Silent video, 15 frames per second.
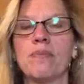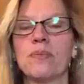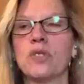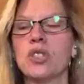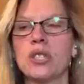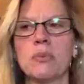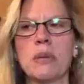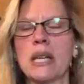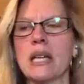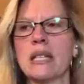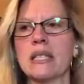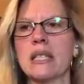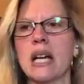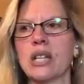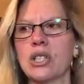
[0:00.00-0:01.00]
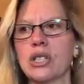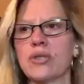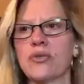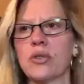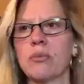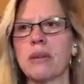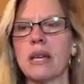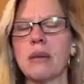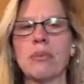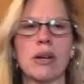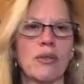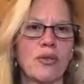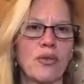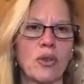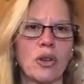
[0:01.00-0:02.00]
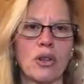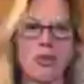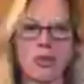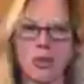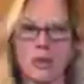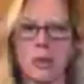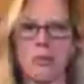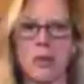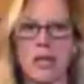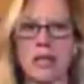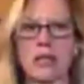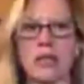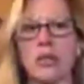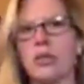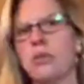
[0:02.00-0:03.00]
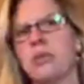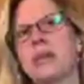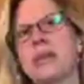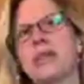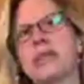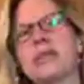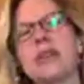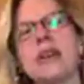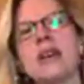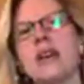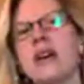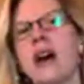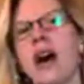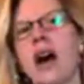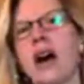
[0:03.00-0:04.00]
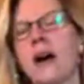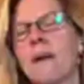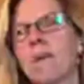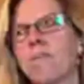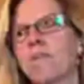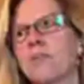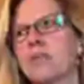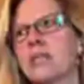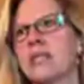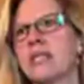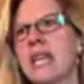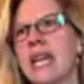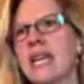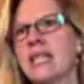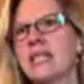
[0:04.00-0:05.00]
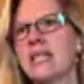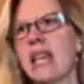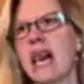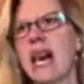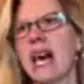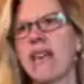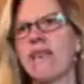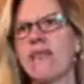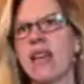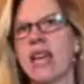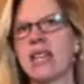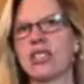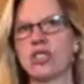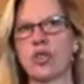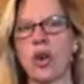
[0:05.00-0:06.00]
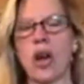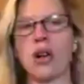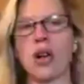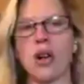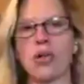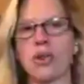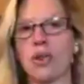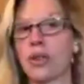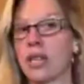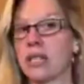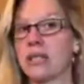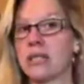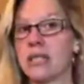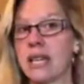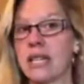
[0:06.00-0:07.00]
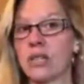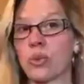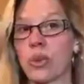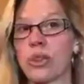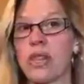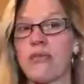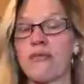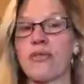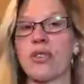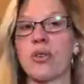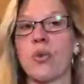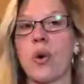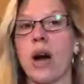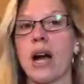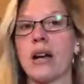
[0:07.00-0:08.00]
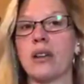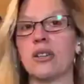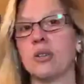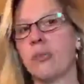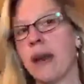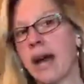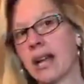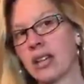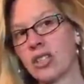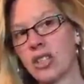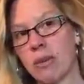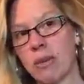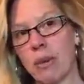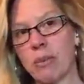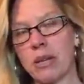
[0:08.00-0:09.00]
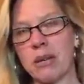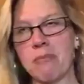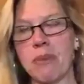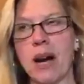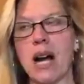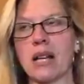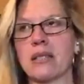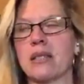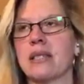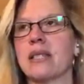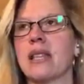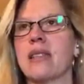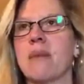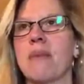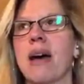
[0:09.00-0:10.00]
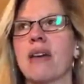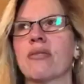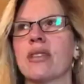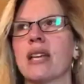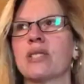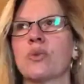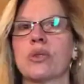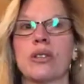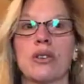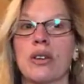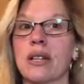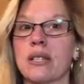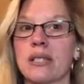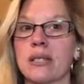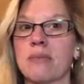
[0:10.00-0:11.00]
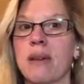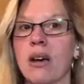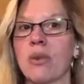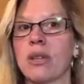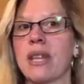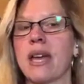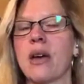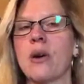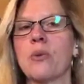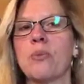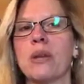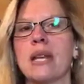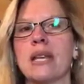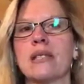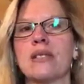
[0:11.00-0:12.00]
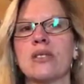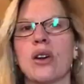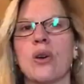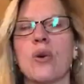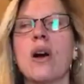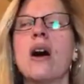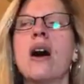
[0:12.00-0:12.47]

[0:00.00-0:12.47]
just because, not just for me, but for the recipient too, because stains have a strong odor that stays with them for a while. You package them up in a box and send them out, and that's what they're going to smell when they open it. So